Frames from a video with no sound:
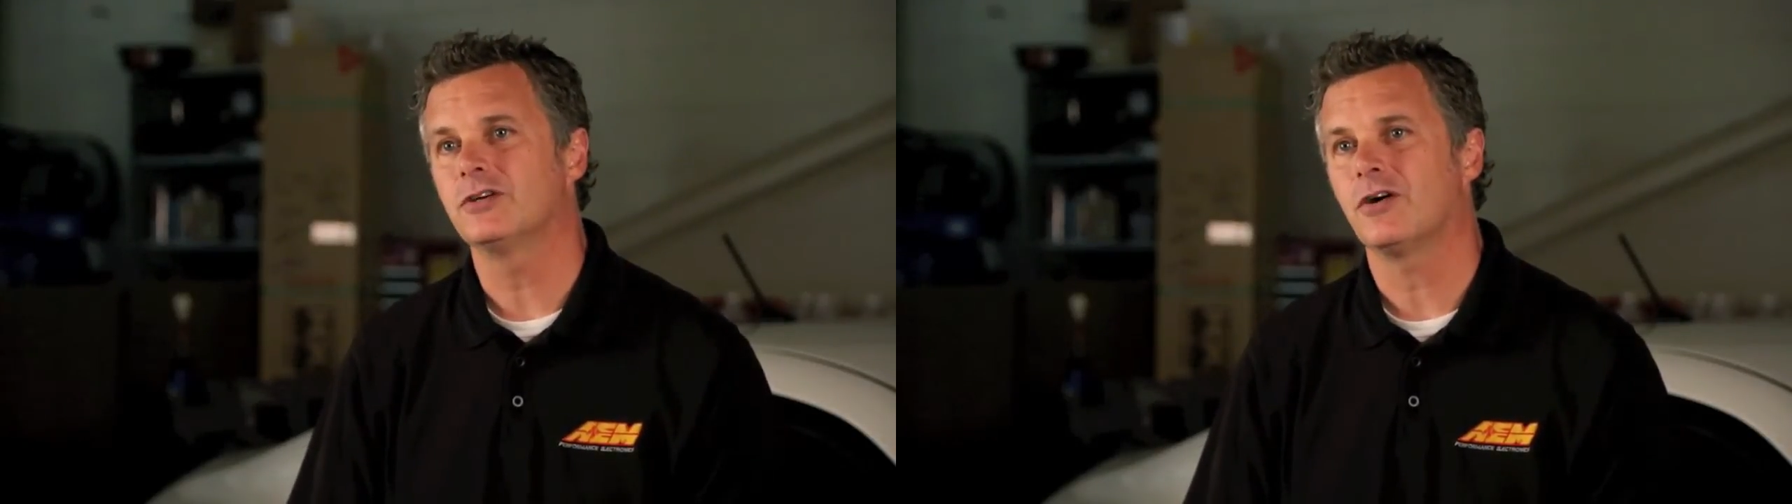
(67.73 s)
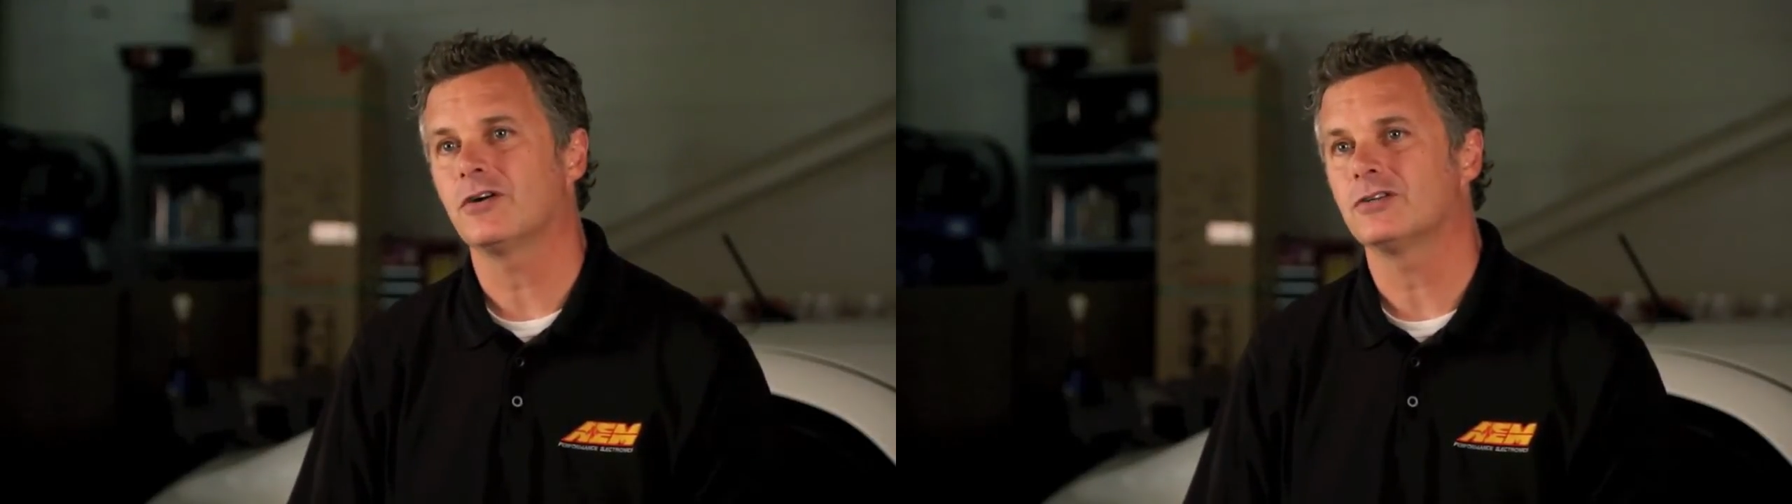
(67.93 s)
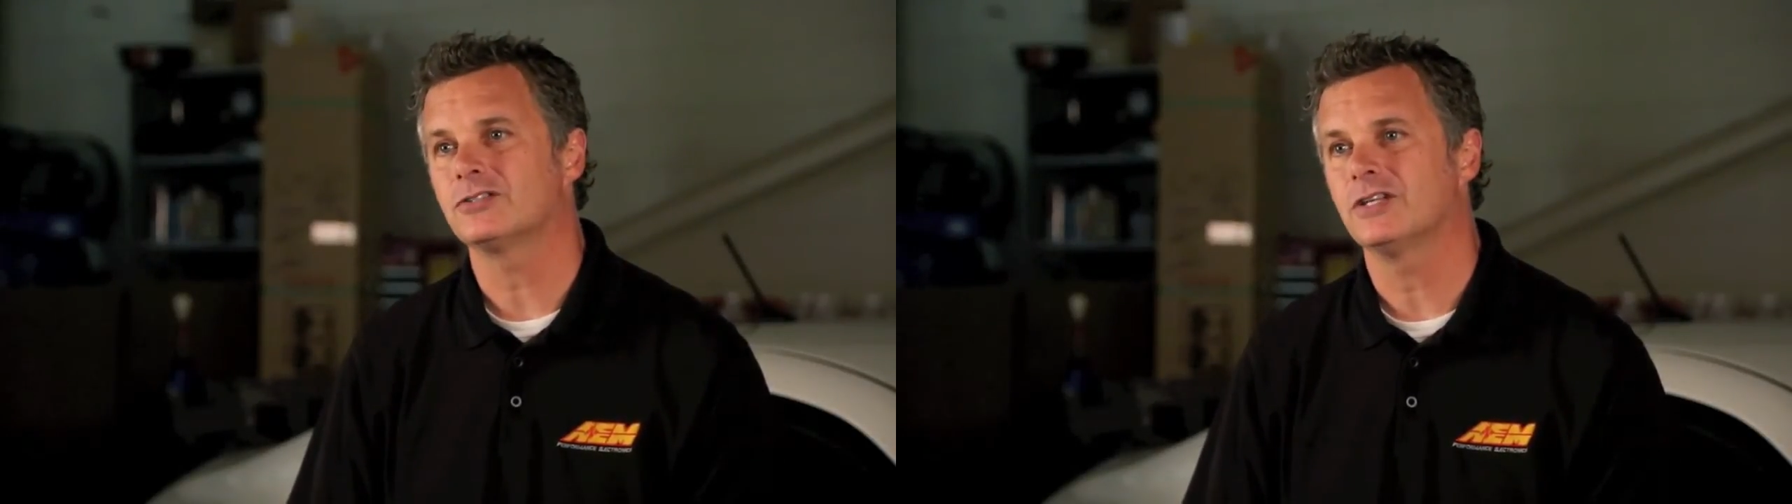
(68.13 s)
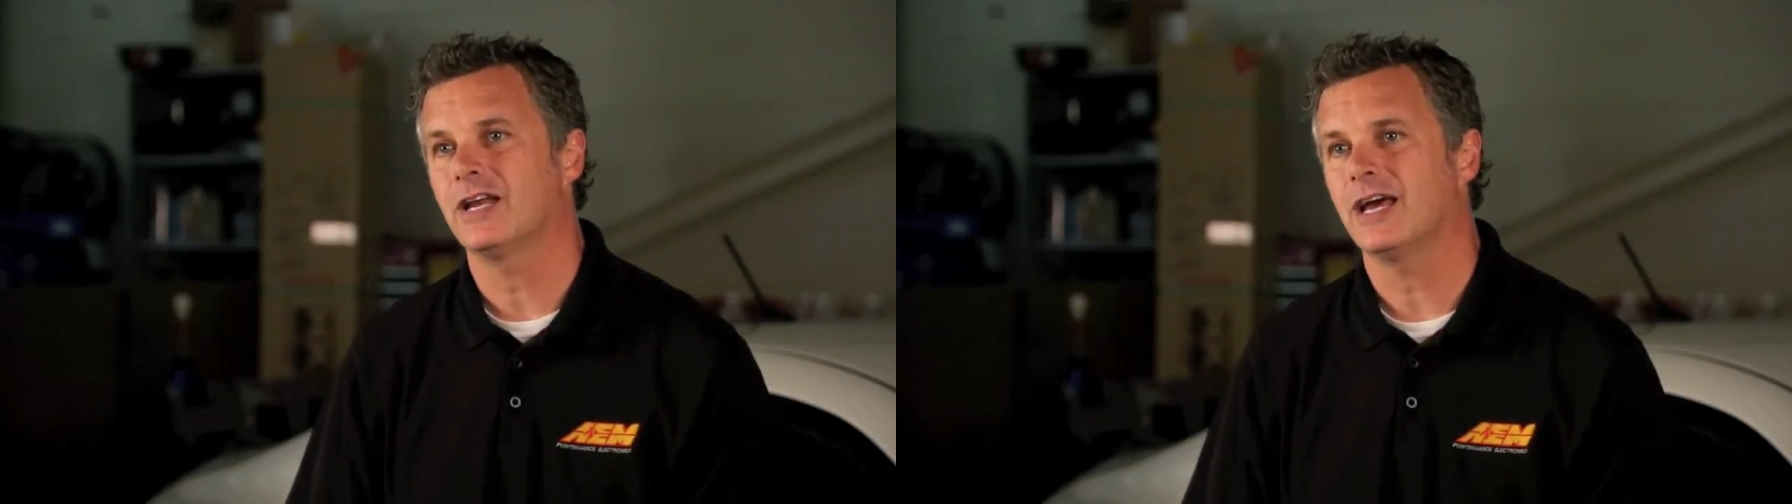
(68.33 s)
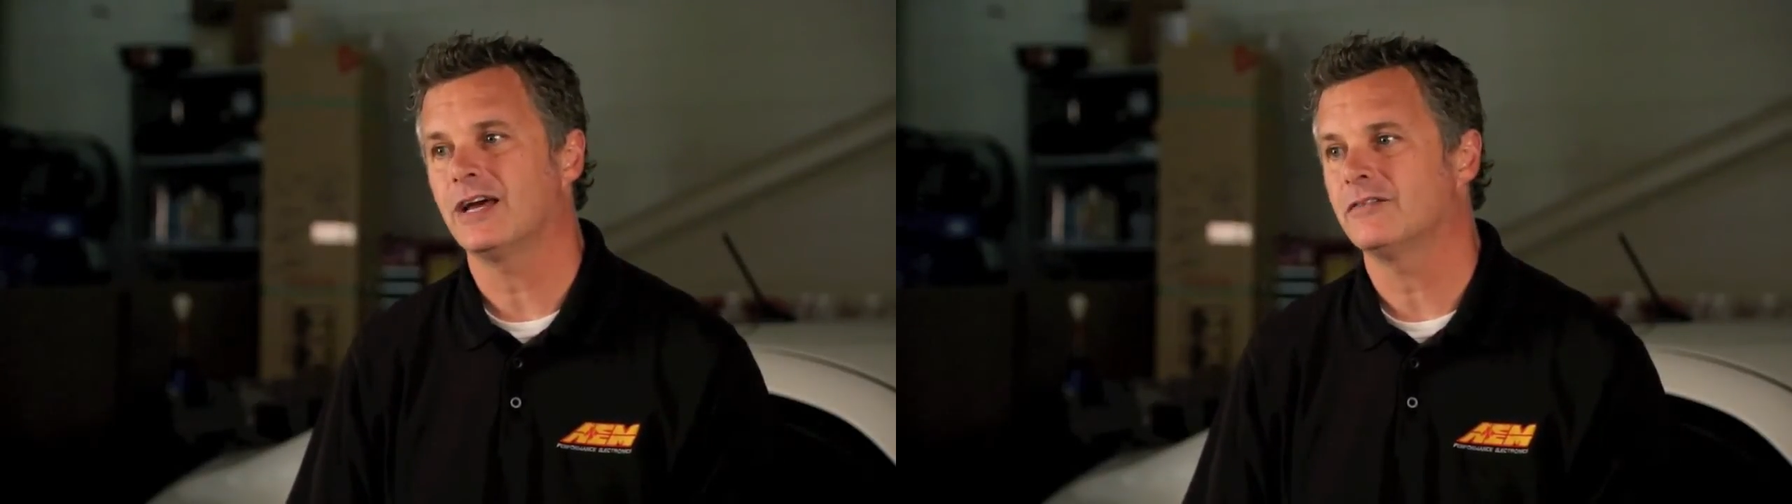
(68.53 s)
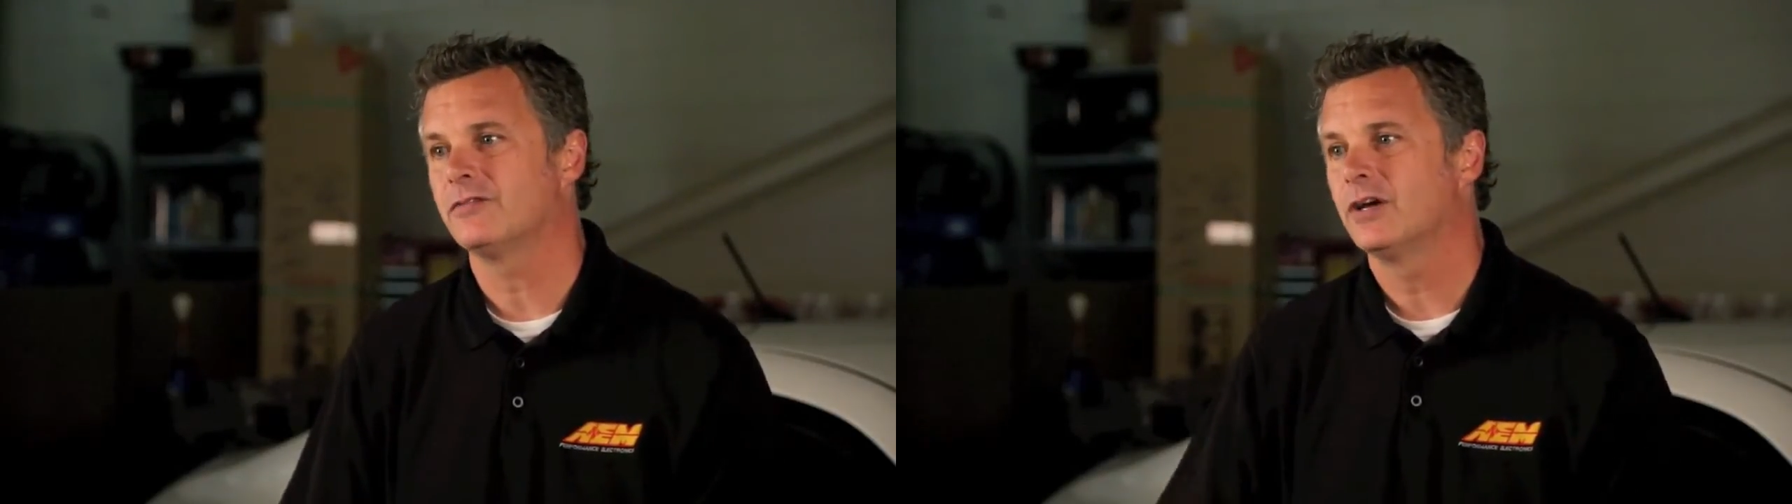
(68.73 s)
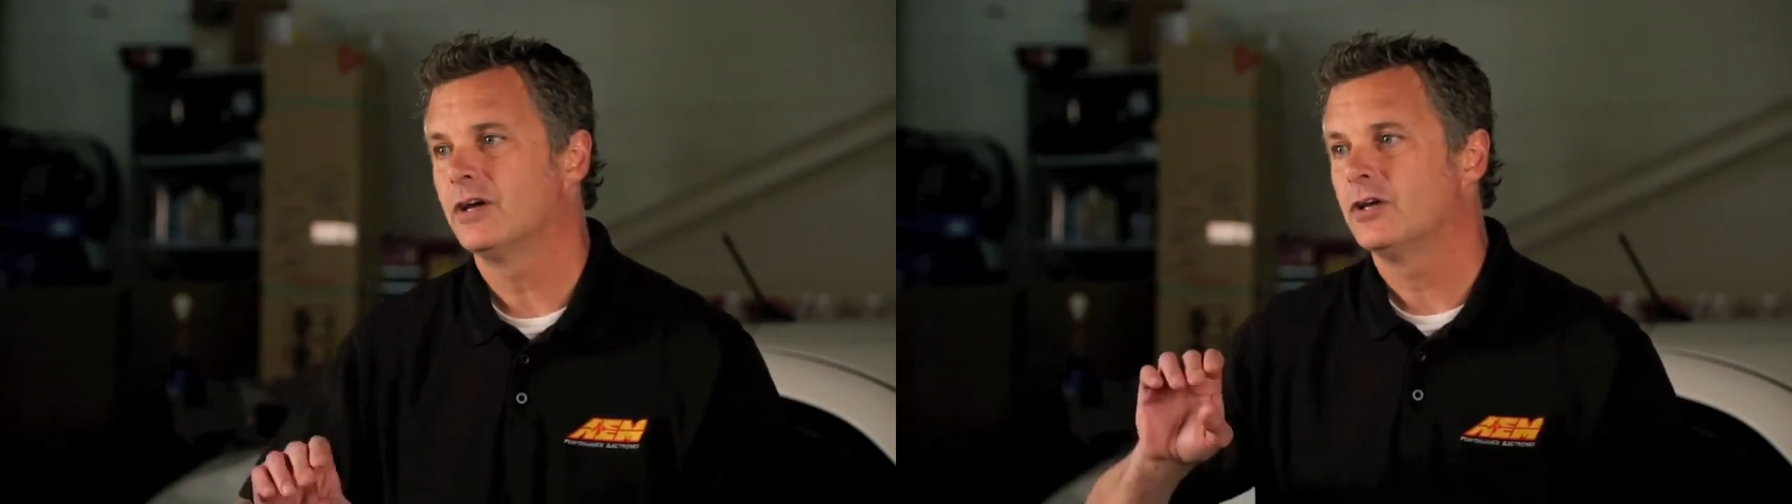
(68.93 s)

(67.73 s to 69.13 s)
cars that have,